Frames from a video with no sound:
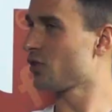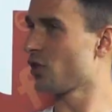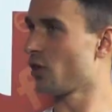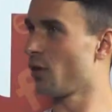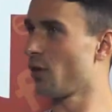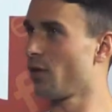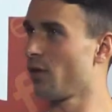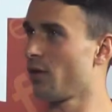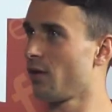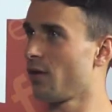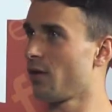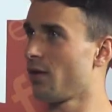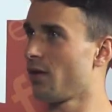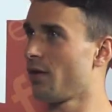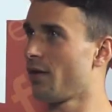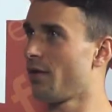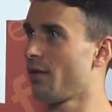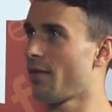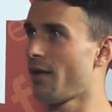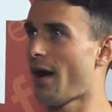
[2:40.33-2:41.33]
So,
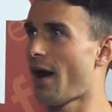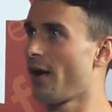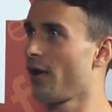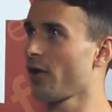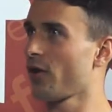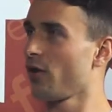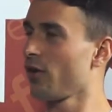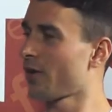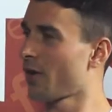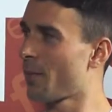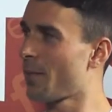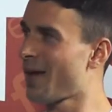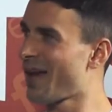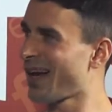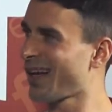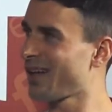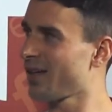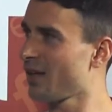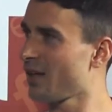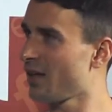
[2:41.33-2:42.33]
uh, are you going to come
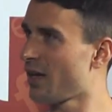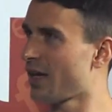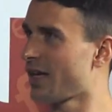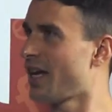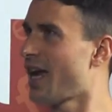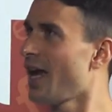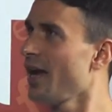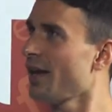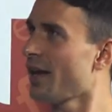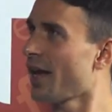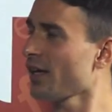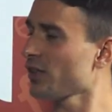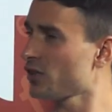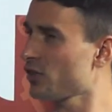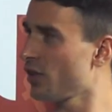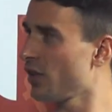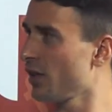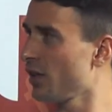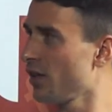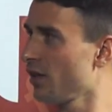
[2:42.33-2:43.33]
back again
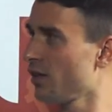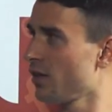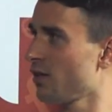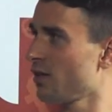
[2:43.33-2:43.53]
next year?